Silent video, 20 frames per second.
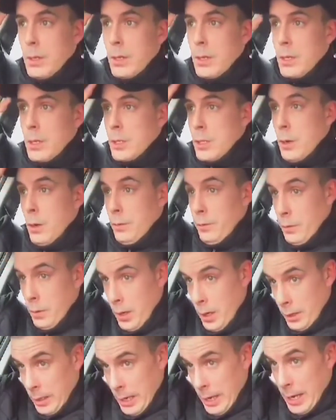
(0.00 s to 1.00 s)
So I
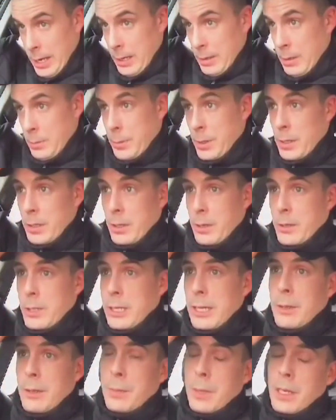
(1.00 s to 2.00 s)
thought, okay, I'm going to go
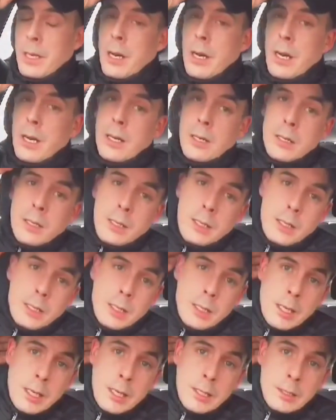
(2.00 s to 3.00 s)
sit in my car
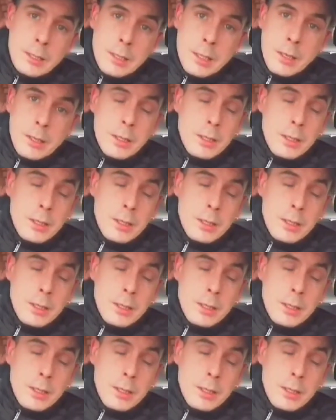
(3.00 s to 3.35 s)
and kind